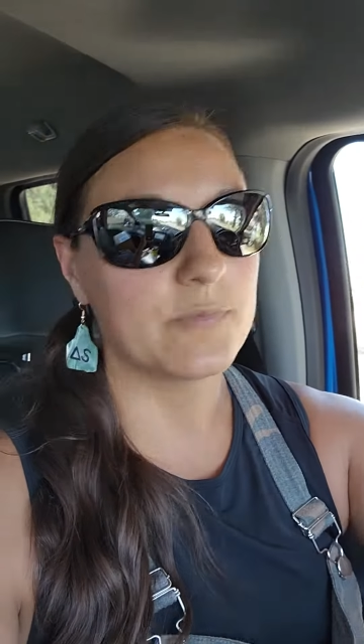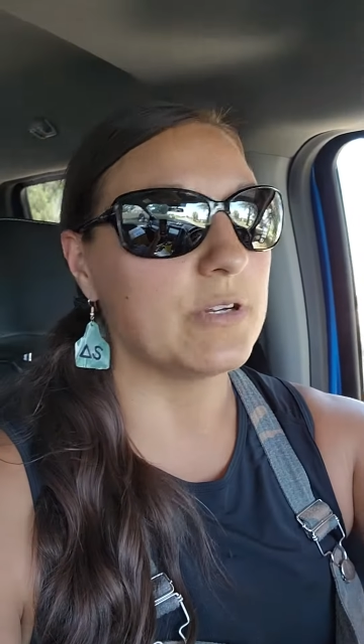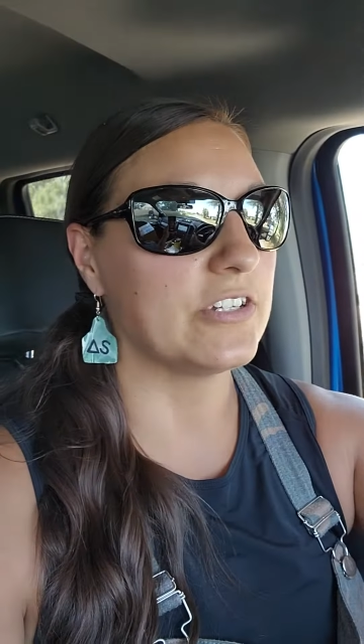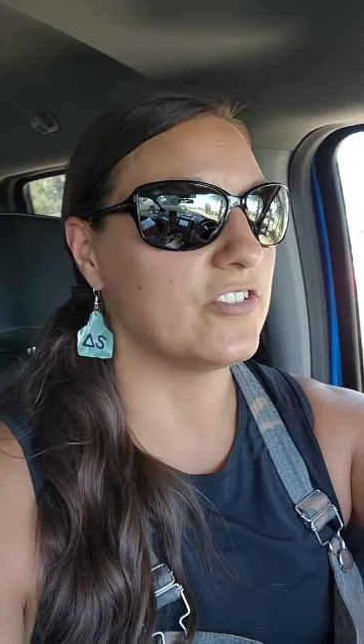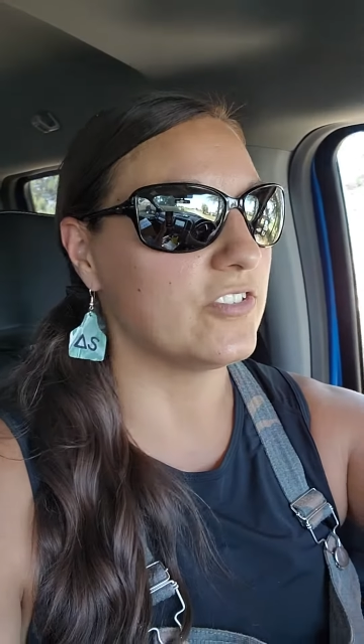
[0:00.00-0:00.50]

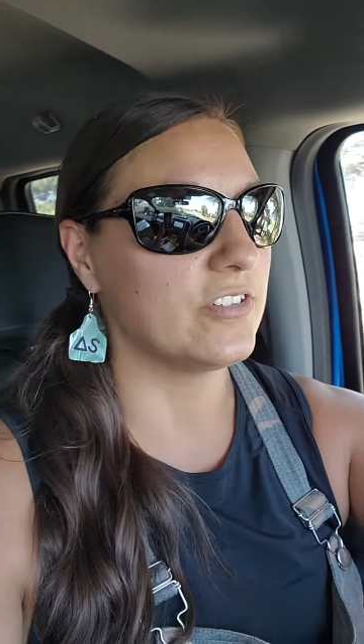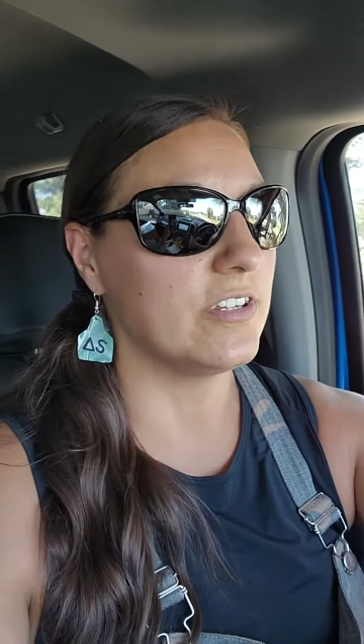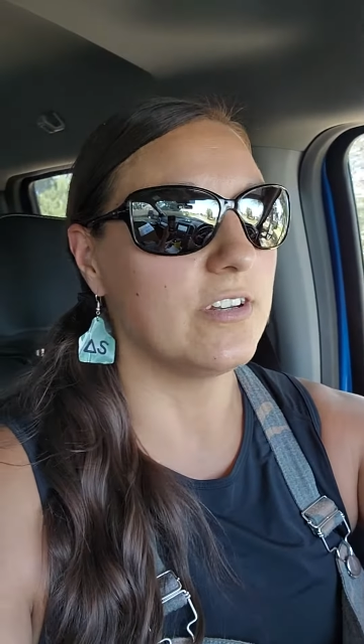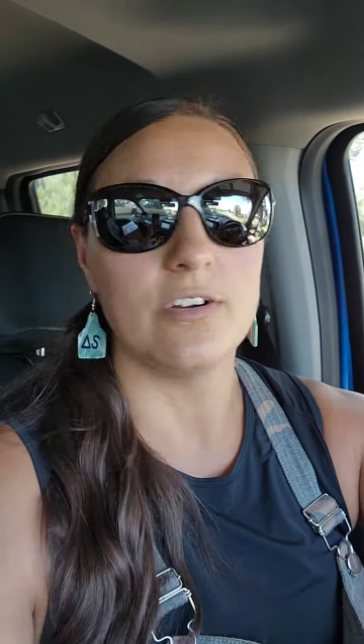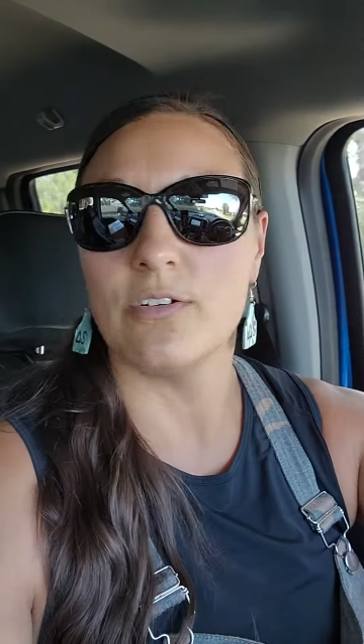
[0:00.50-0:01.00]
Which,
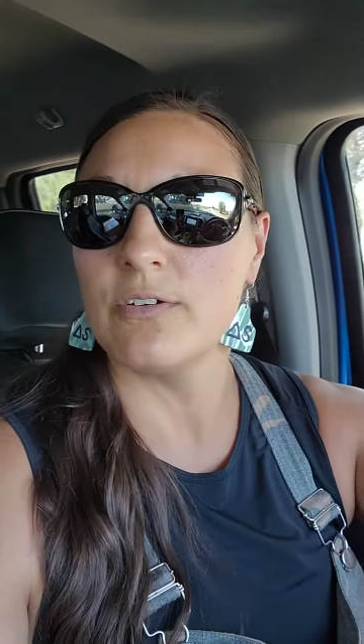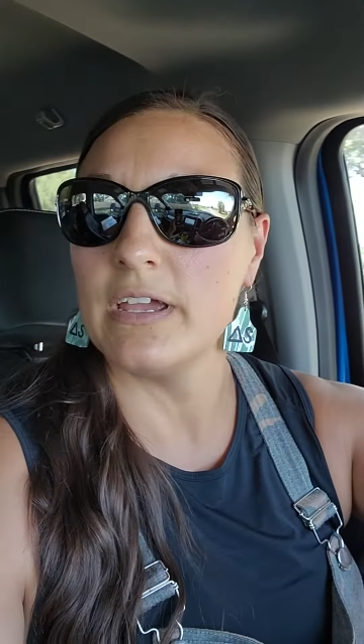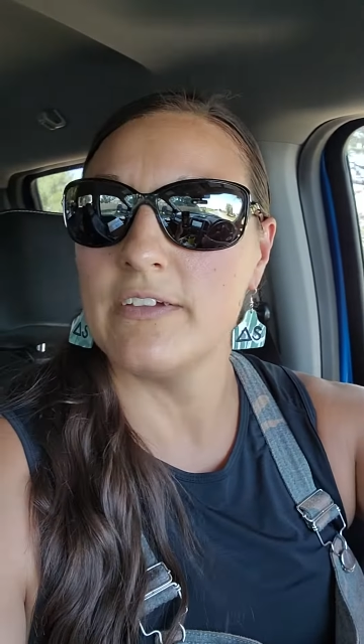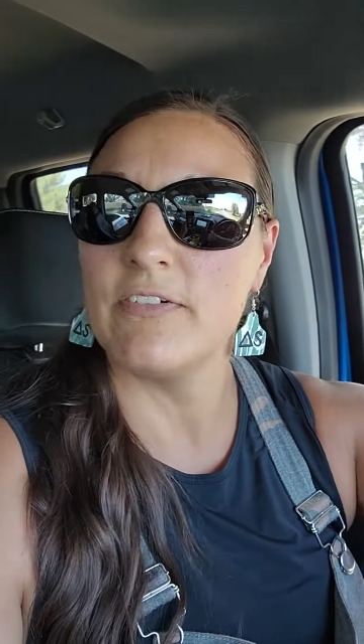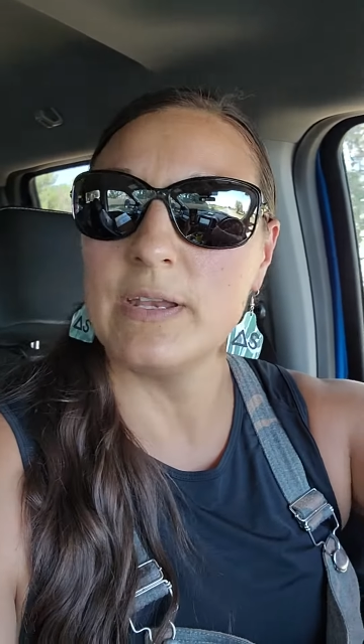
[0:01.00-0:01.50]
you know,
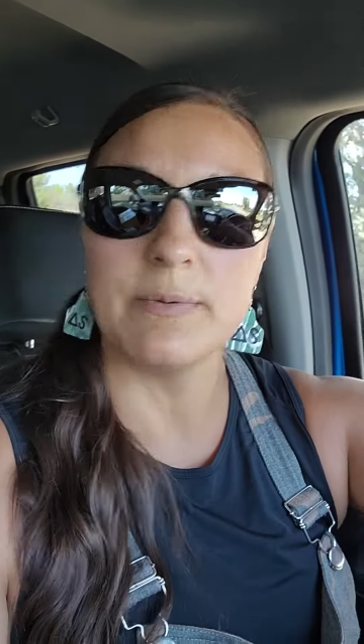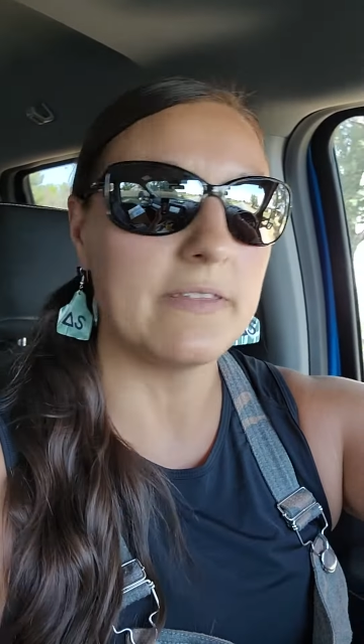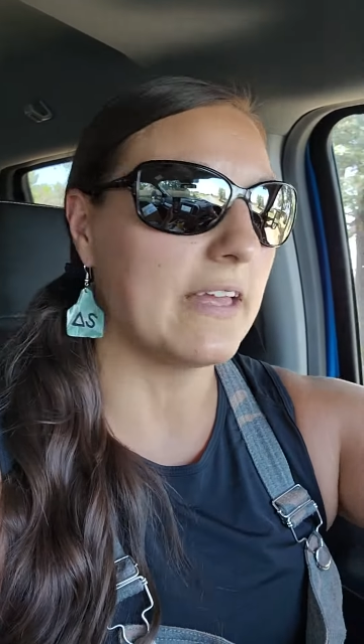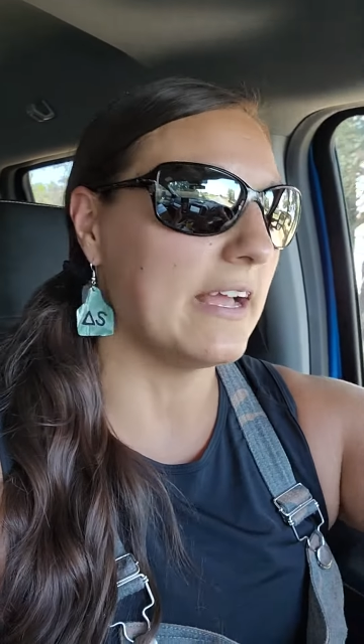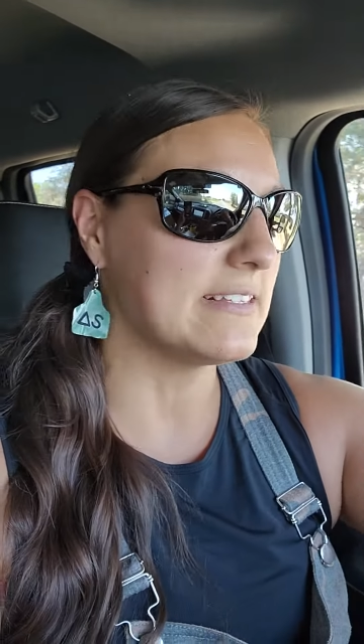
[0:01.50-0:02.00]
if
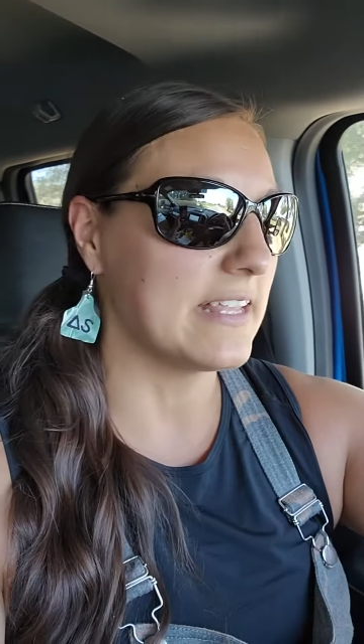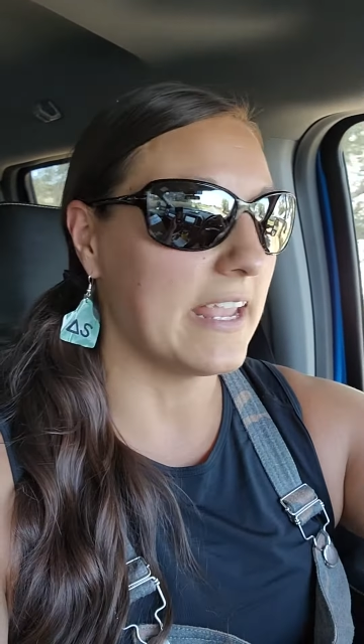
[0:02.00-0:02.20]
anybody that has